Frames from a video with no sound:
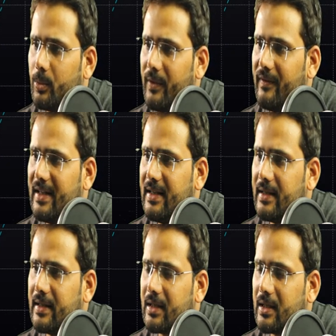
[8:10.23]
we will
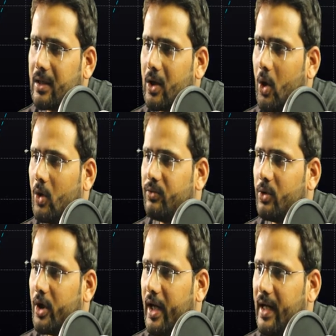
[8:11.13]
go
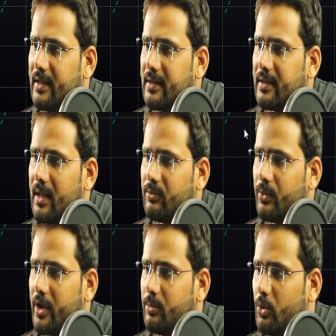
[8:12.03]
for another
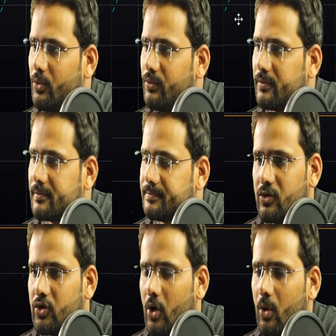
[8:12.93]
upward move.
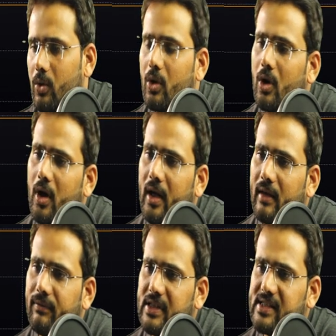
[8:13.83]
So
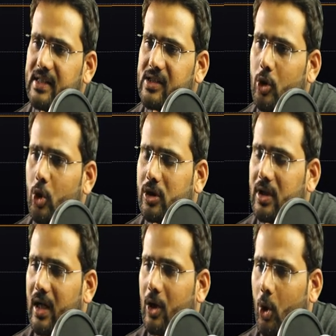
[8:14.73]
if you just
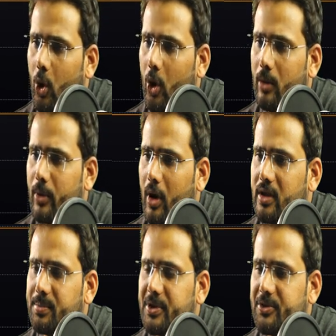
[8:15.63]
look the whole
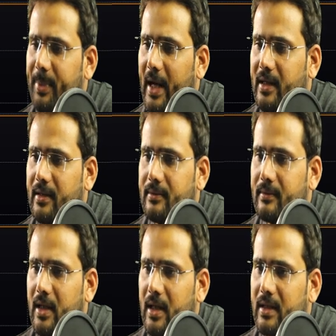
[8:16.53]
broader
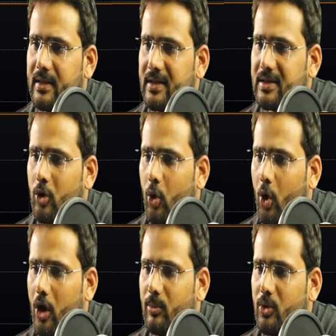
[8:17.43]
perspective, this
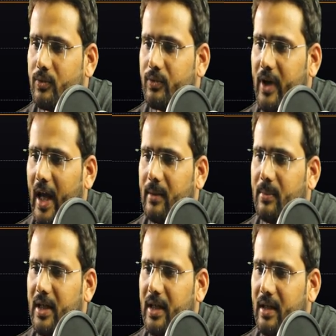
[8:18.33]
whole move
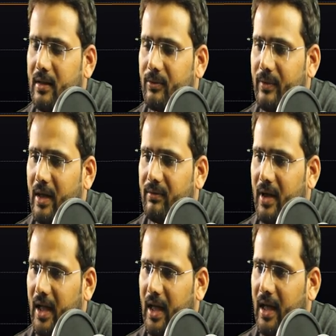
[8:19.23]
can be
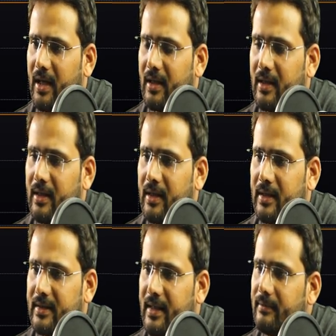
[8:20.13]
wave A,
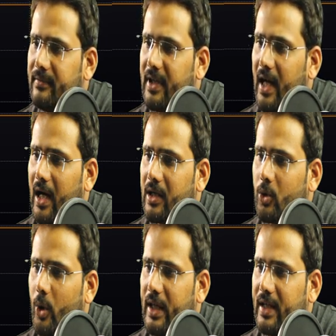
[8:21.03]
then we are
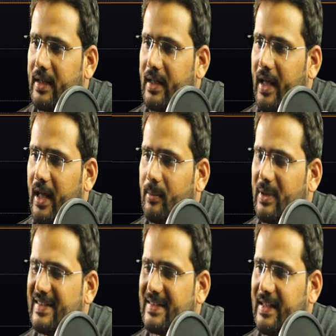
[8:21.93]
going in
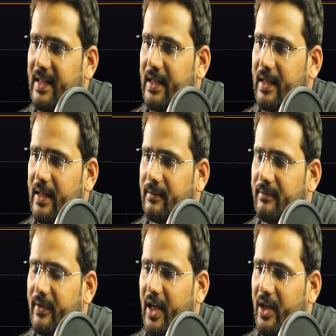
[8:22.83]
ABC
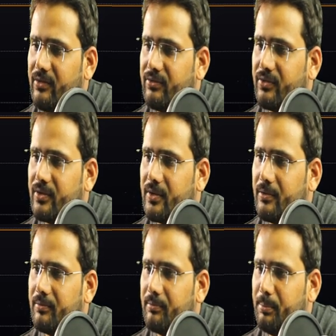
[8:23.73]
in wave
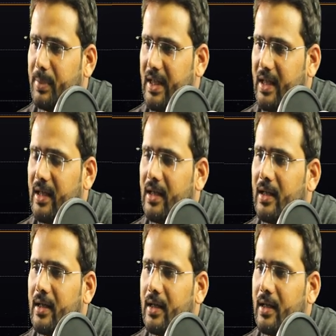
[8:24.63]
B,